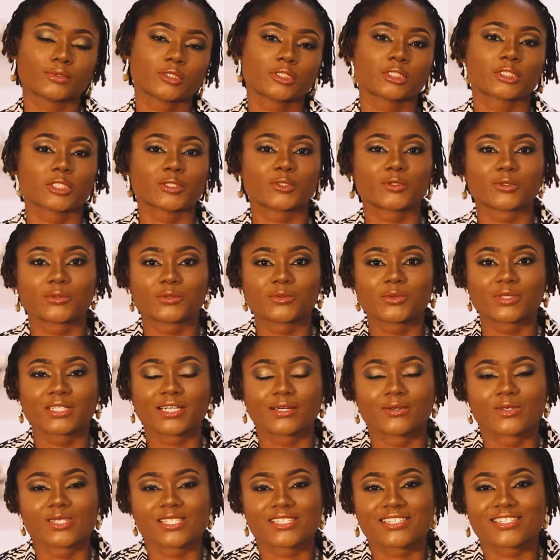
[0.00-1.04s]
shuttled when
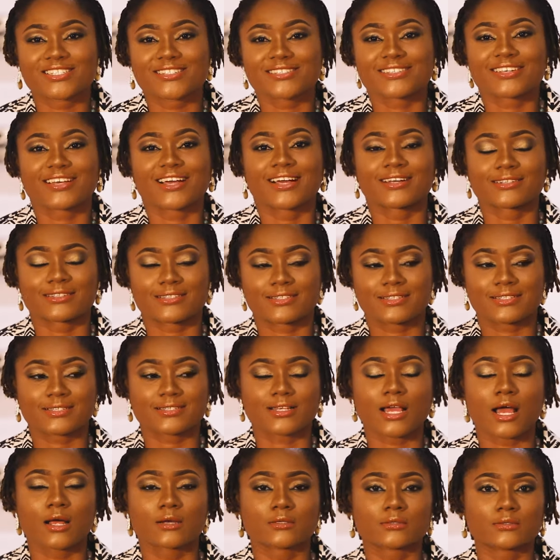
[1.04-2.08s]
I was at
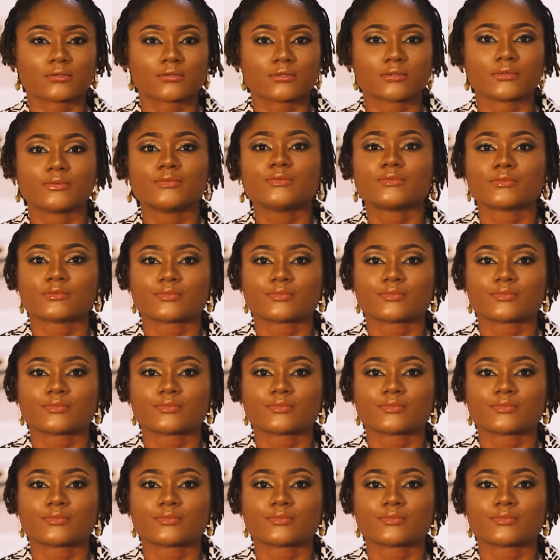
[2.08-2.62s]
Argungu.